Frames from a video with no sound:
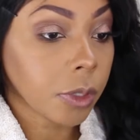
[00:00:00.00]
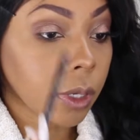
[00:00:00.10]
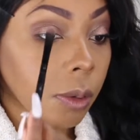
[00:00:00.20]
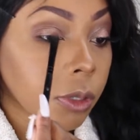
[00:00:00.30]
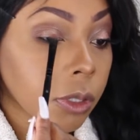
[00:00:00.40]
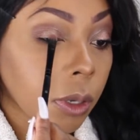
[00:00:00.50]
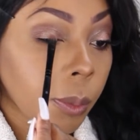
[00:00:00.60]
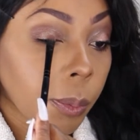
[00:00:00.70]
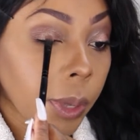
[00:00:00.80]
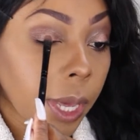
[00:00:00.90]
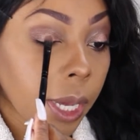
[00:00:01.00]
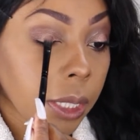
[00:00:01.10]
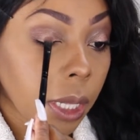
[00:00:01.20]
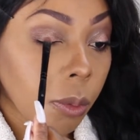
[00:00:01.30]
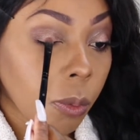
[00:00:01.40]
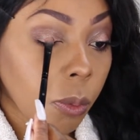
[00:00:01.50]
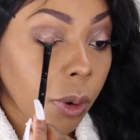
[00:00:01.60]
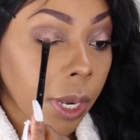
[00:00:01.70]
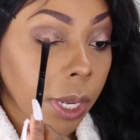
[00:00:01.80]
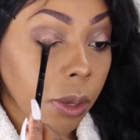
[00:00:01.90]
And we're just going to pack that
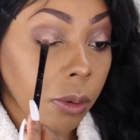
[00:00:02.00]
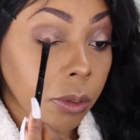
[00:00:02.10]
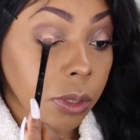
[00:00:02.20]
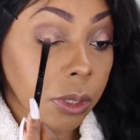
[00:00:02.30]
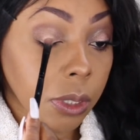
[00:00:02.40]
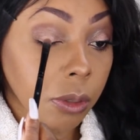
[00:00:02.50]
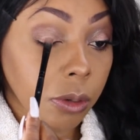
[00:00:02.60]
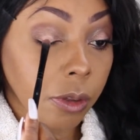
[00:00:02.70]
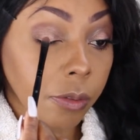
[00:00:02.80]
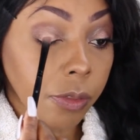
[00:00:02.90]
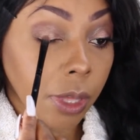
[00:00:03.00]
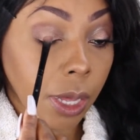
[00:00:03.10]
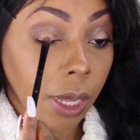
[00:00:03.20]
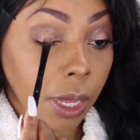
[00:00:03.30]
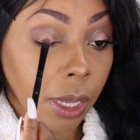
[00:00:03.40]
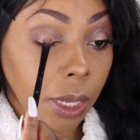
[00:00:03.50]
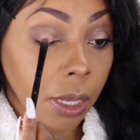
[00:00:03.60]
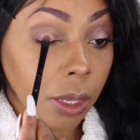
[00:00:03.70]
right on the center of the eye.